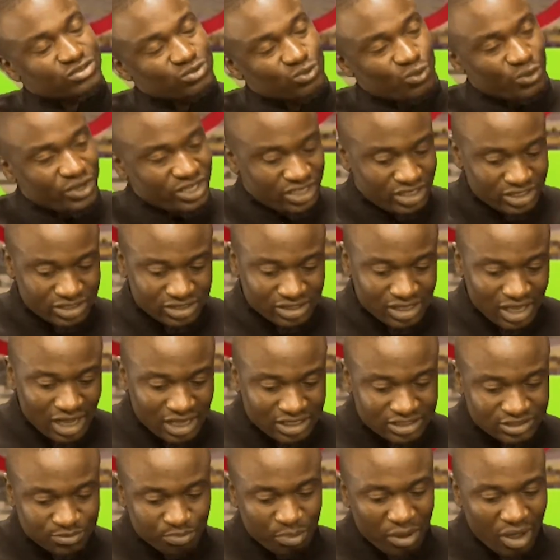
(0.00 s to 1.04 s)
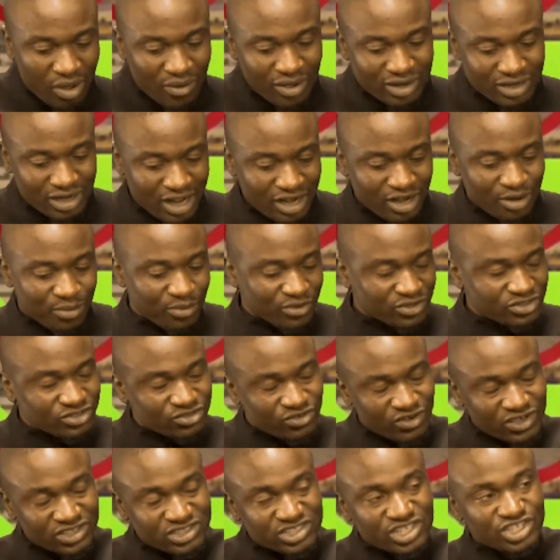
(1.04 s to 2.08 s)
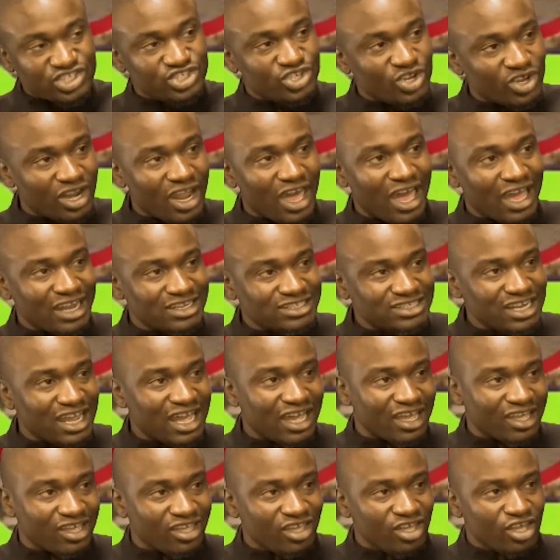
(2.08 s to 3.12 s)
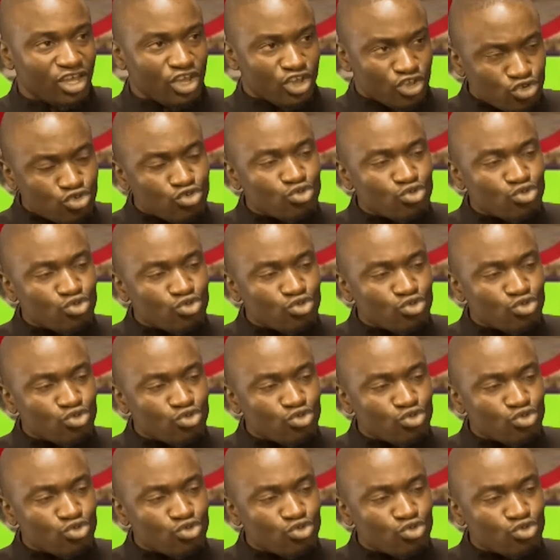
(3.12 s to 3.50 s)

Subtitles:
we discuss Power Dynamos transition attack, you